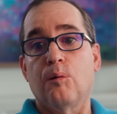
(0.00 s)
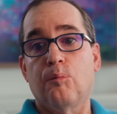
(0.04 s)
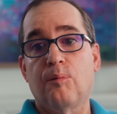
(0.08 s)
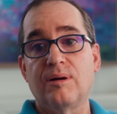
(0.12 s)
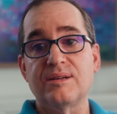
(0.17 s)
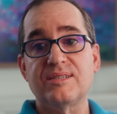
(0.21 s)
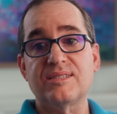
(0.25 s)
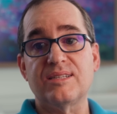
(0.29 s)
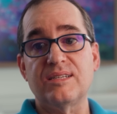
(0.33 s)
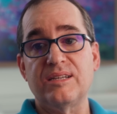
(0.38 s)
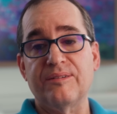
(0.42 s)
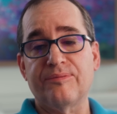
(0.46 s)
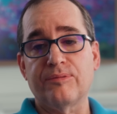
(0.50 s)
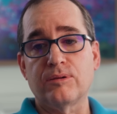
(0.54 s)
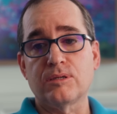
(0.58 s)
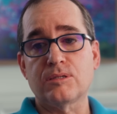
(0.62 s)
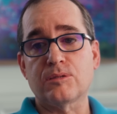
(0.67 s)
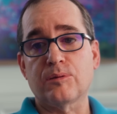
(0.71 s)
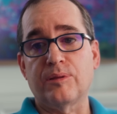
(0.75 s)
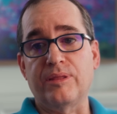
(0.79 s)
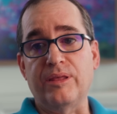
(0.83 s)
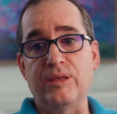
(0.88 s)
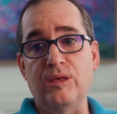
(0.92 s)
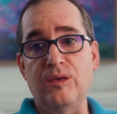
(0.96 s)
what's the difference
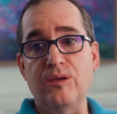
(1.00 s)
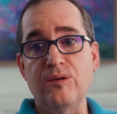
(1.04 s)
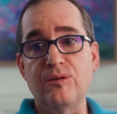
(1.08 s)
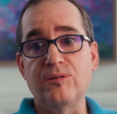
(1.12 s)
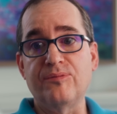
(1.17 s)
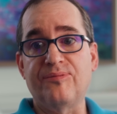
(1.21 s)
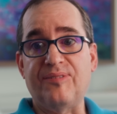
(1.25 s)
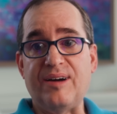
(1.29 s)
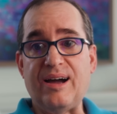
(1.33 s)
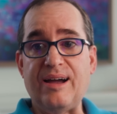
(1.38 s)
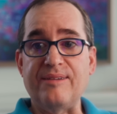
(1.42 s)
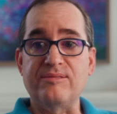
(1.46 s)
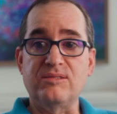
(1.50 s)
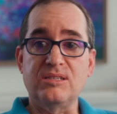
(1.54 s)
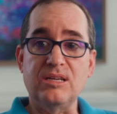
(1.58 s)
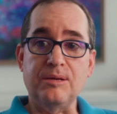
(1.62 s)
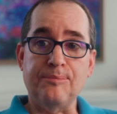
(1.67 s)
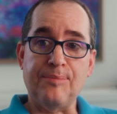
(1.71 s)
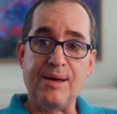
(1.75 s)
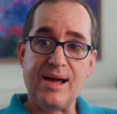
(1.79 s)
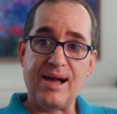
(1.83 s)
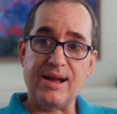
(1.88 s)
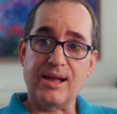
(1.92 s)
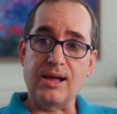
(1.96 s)
between the U5G
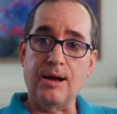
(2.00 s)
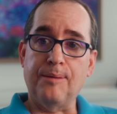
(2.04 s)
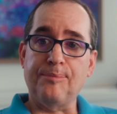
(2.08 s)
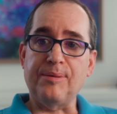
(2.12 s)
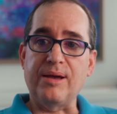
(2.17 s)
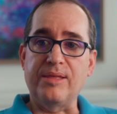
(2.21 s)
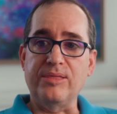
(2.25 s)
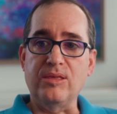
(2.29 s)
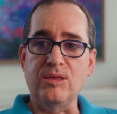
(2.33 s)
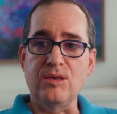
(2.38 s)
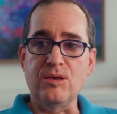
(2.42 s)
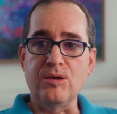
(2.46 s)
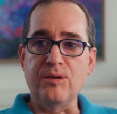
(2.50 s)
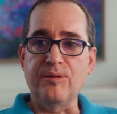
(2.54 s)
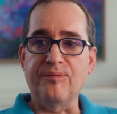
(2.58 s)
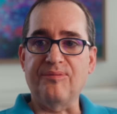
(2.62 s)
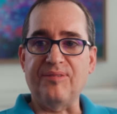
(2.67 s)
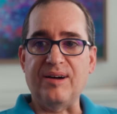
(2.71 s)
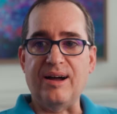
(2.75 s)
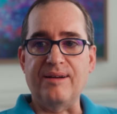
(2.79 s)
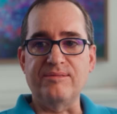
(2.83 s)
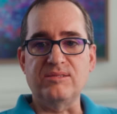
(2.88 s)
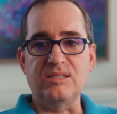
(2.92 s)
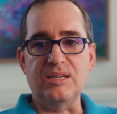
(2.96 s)
backup and the
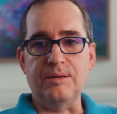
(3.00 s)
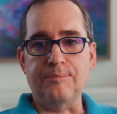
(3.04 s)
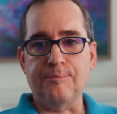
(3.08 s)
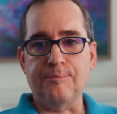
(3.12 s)
U5G